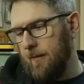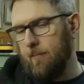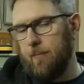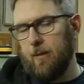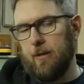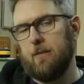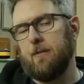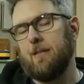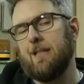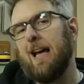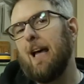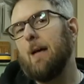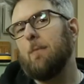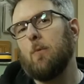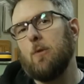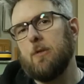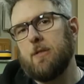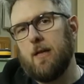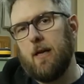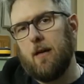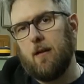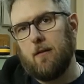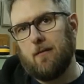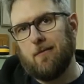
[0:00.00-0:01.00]
But time will
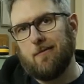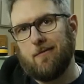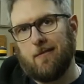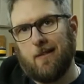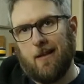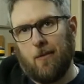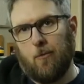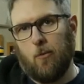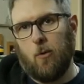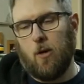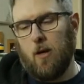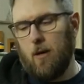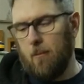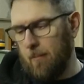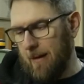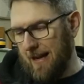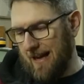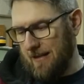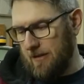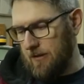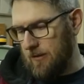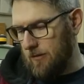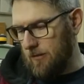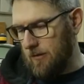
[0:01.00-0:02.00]
tell, and we'll come
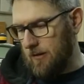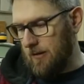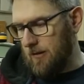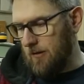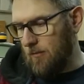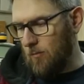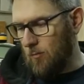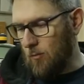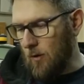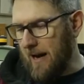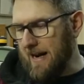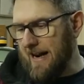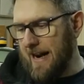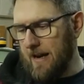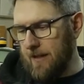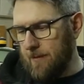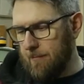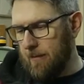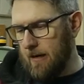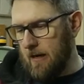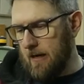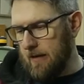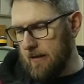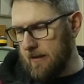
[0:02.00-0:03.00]
back to it. Right out of
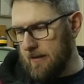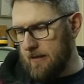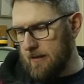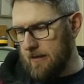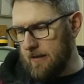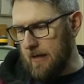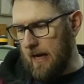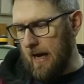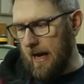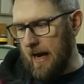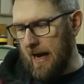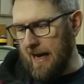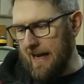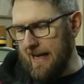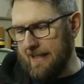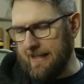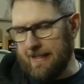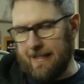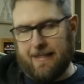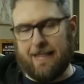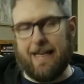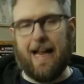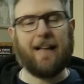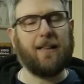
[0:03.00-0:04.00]
the box,
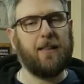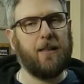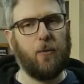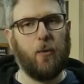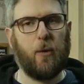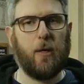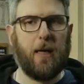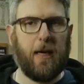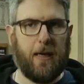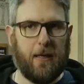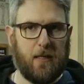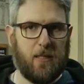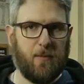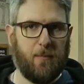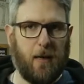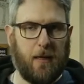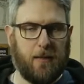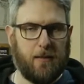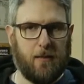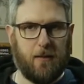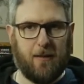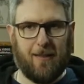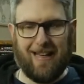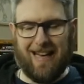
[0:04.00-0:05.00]
it's exactly what I
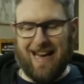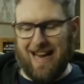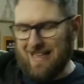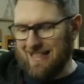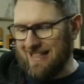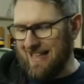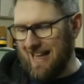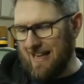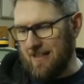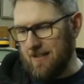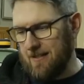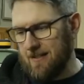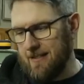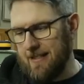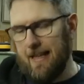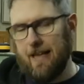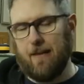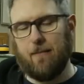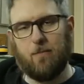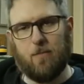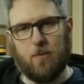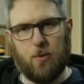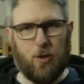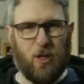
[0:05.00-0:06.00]
expected. It has that
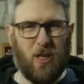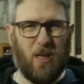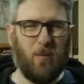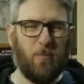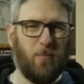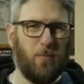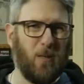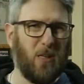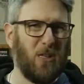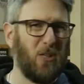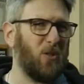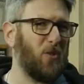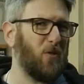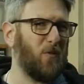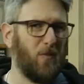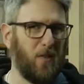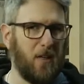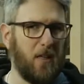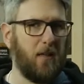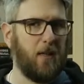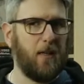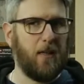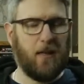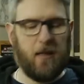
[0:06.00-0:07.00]
same cheapish
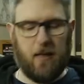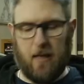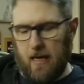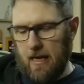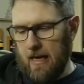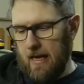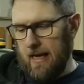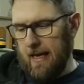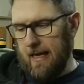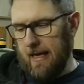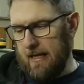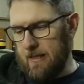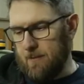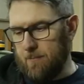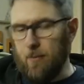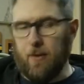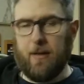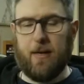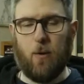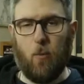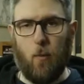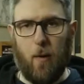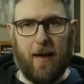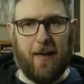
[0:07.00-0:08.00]
feeling. It's
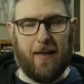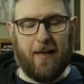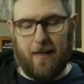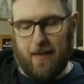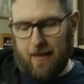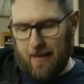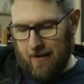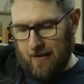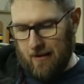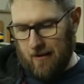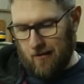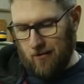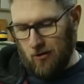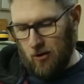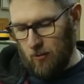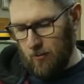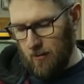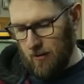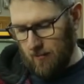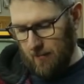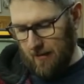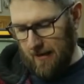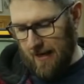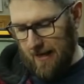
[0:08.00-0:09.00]
pretty weighty, and the
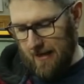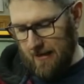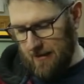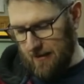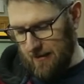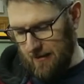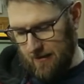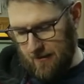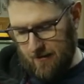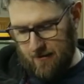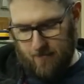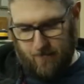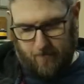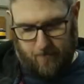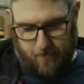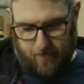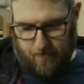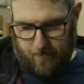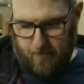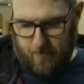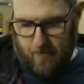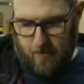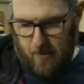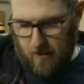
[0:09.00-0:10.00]
aluminum case is,
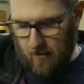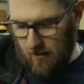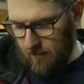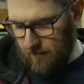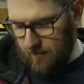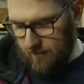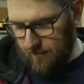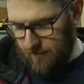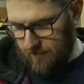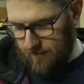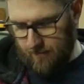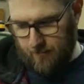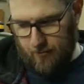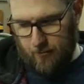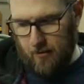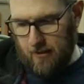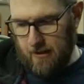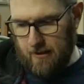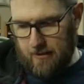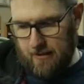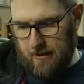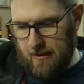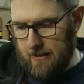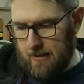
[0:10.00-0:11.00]
you know,
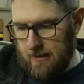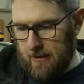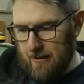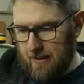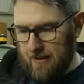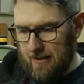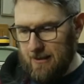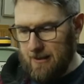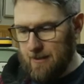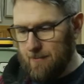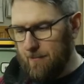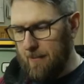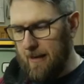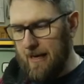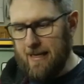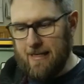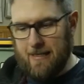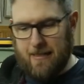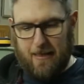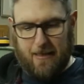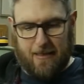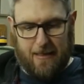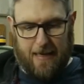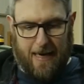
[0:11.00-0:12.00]
pretty decent. This
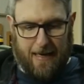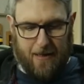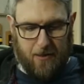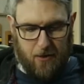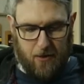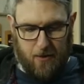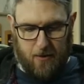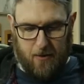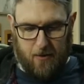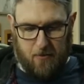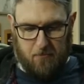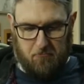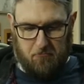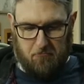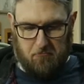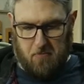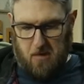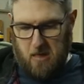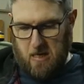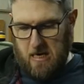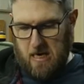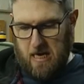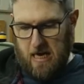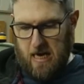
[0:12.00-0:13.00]
base is actually,
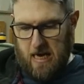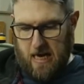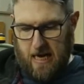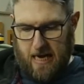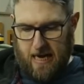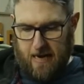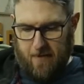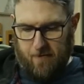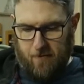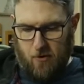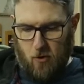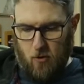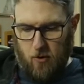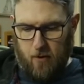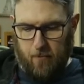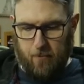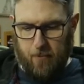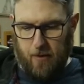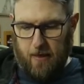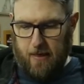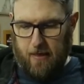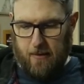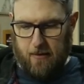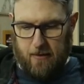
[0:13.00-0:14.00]
I have no
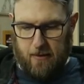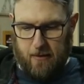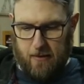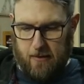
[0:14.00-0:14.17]
complaints.